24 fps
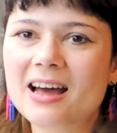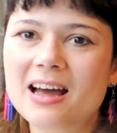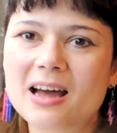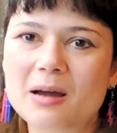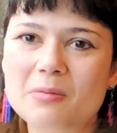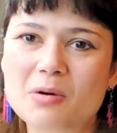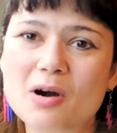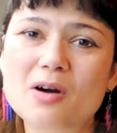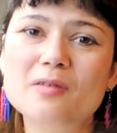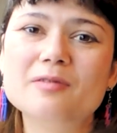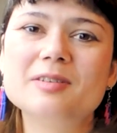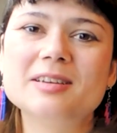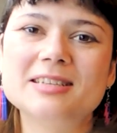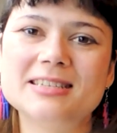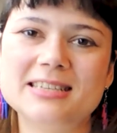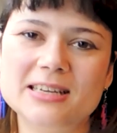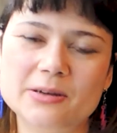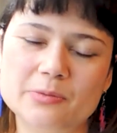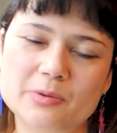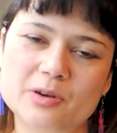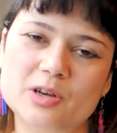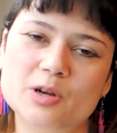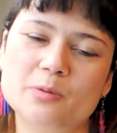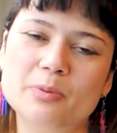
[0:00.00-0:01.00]

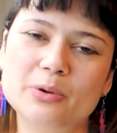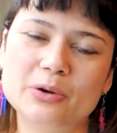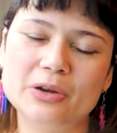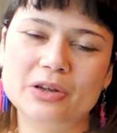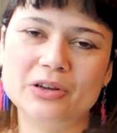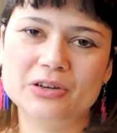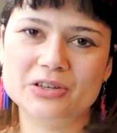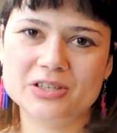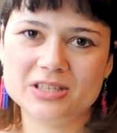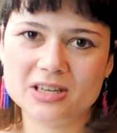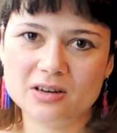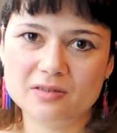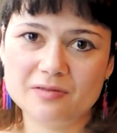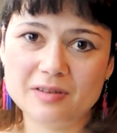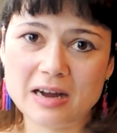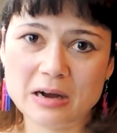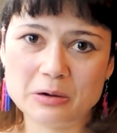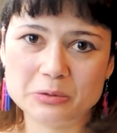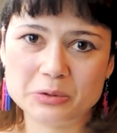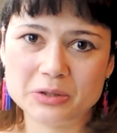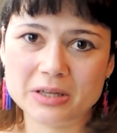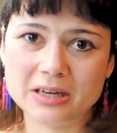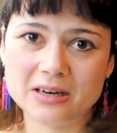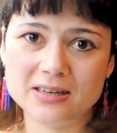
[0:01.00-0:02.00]
Obviously, when you're putting yourself
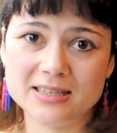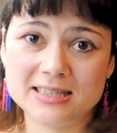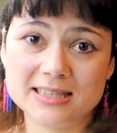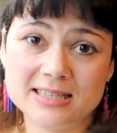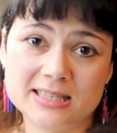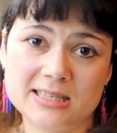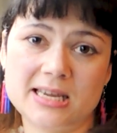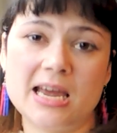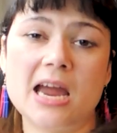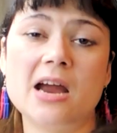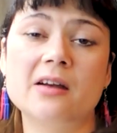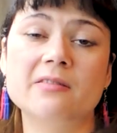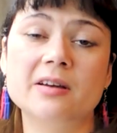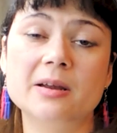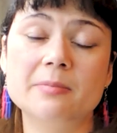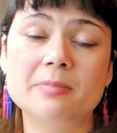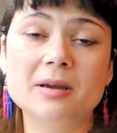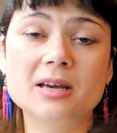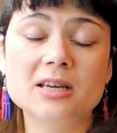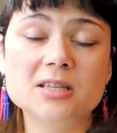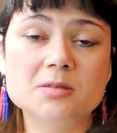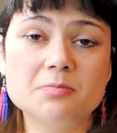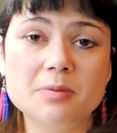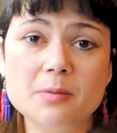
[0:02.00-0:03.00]
out there, it's scary
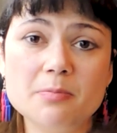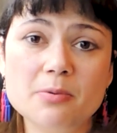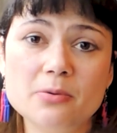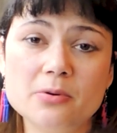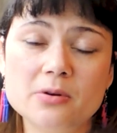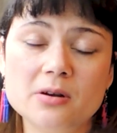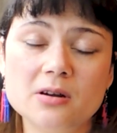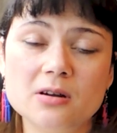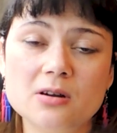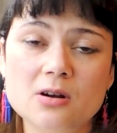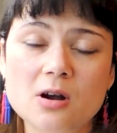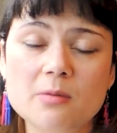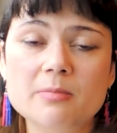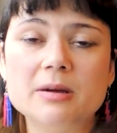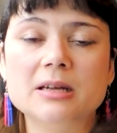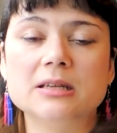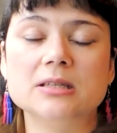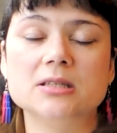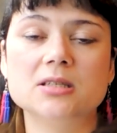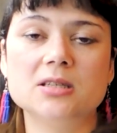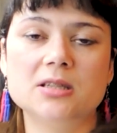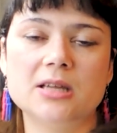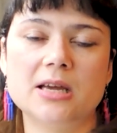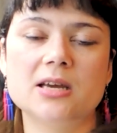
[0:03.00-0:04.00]
because people can comment.